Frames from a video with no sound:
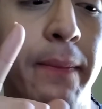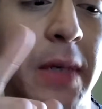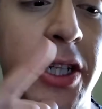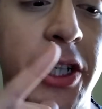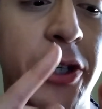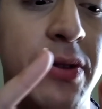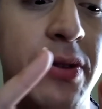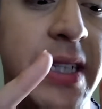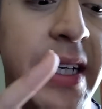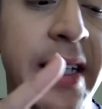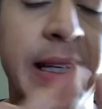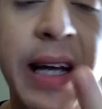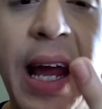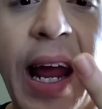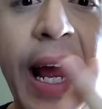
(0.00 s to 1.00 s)

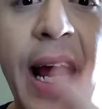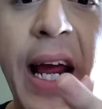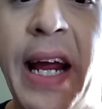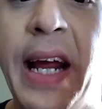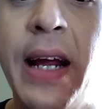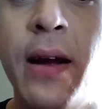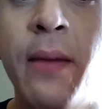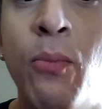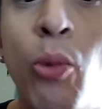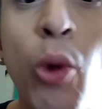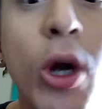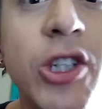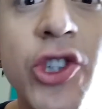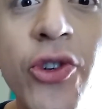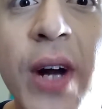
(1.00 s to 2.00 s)
using a
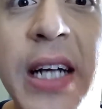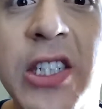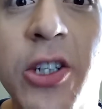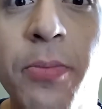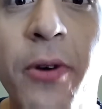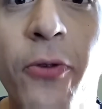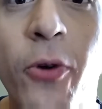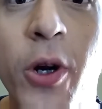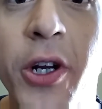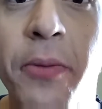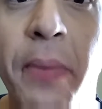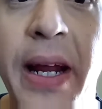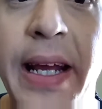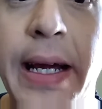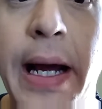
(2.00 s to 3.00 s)
moisturizer before your
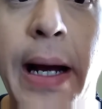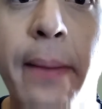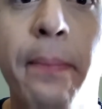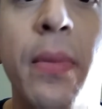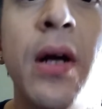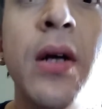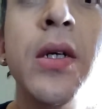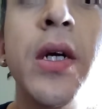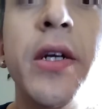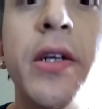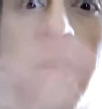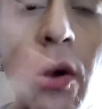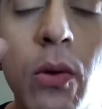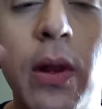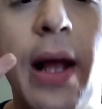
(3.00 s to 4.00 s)
makeup,
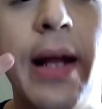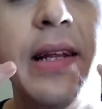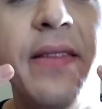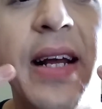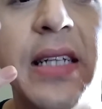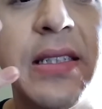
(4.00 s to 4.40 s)
letting that